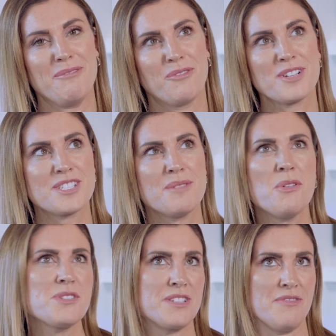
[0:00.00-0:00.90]
Which to
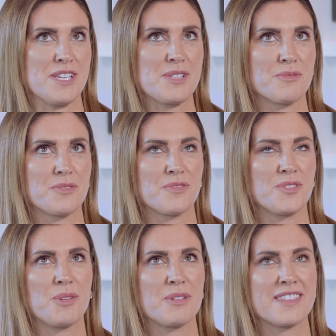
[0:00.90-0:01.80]
most of us,
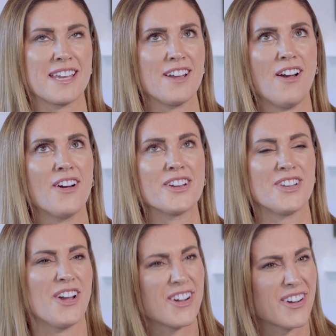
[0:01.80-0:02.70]
you would think, how on
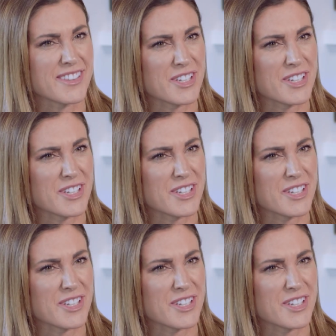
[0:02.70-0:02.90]
earth?